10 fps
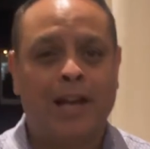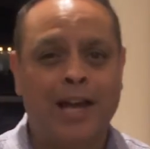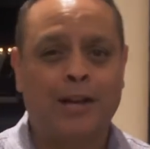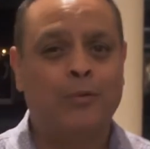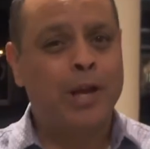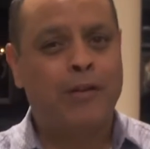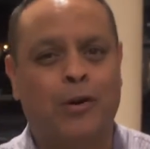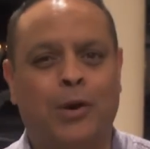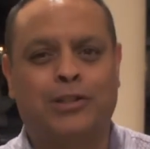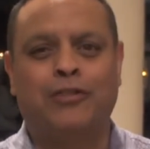and we have a
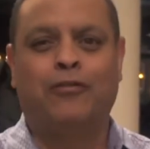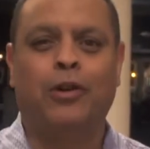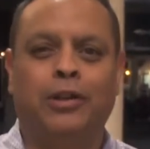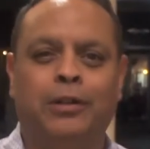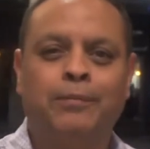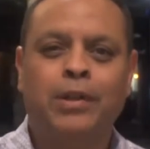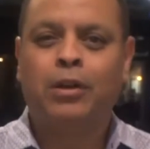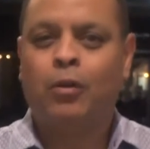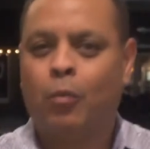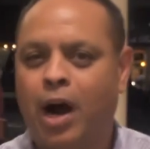question for you.
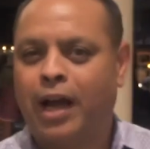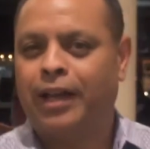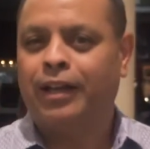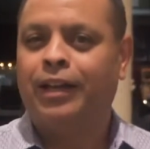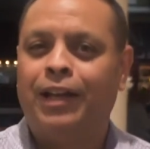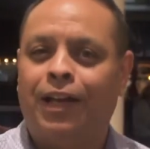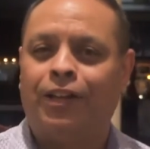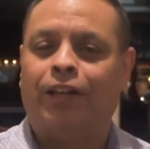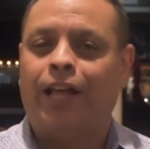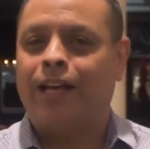Why, in the
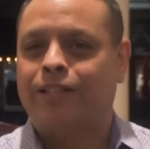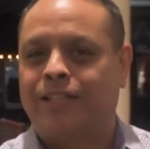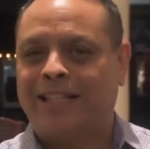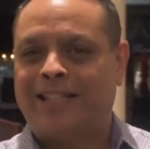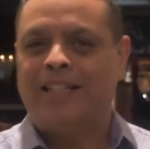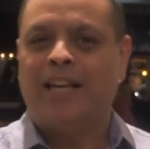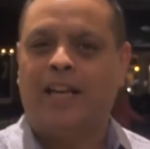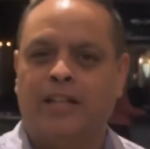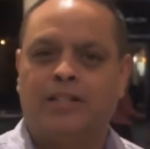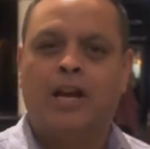last sixty
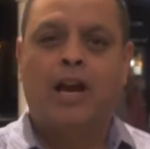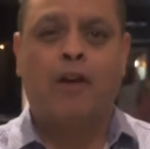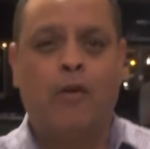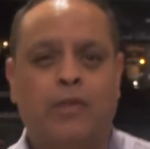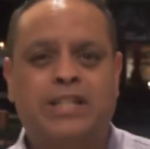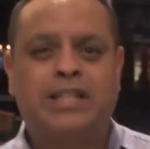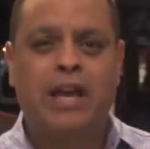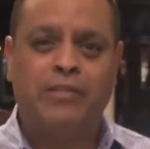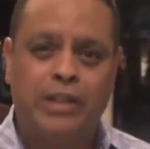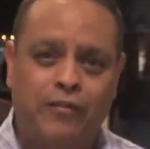days, have over
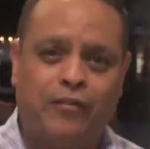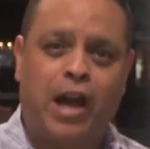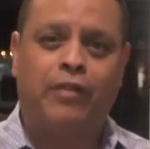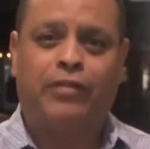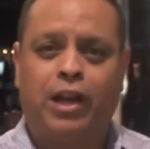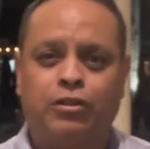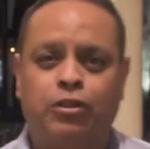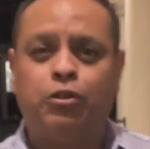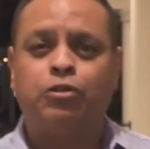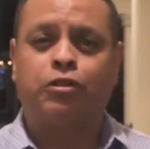seventy-five thousand
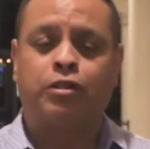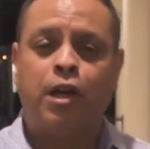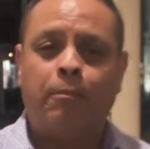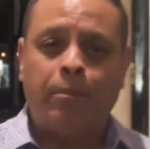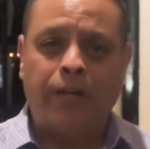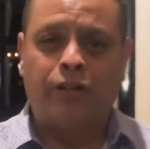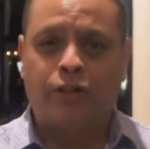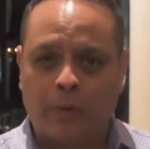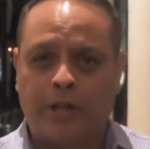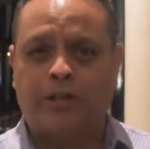users made the
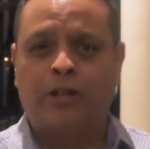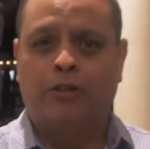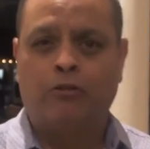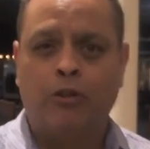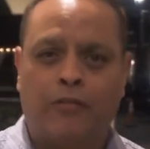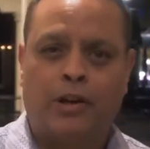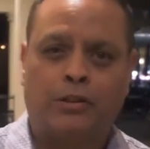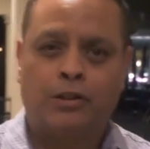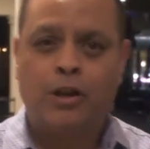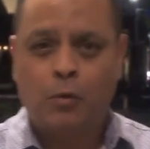switch to
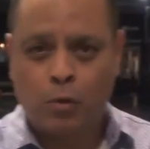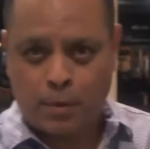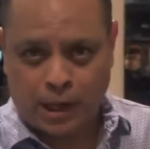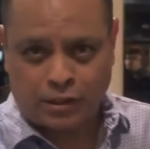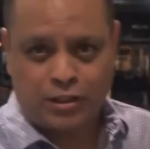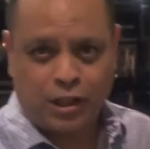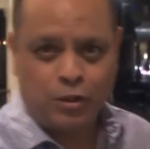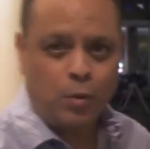GrooveFunnels? We're about to tell you